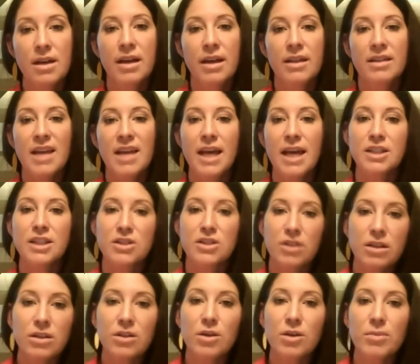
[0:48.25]
Then it took
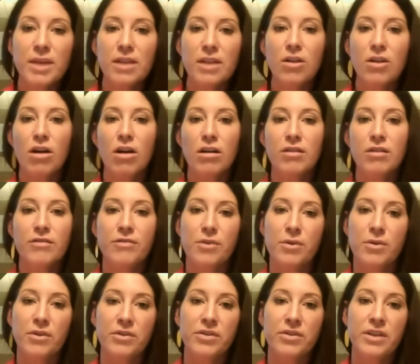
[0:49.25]
a little bit longer
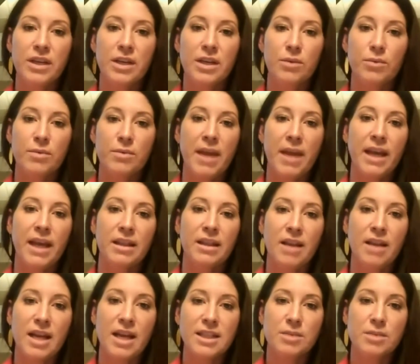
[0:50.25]
for the remaining
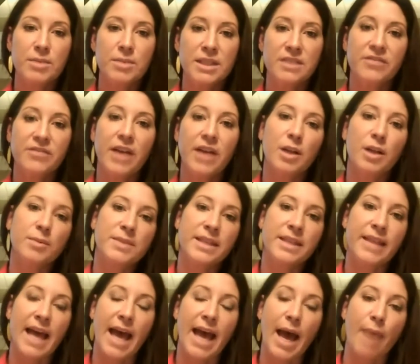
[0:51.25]
lots to be developed, and
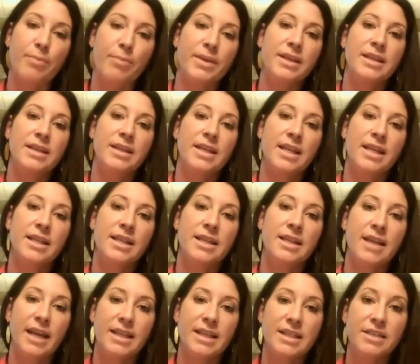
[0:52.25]
that happened in the
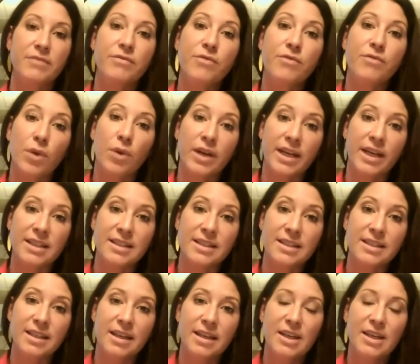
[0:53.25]
1940s.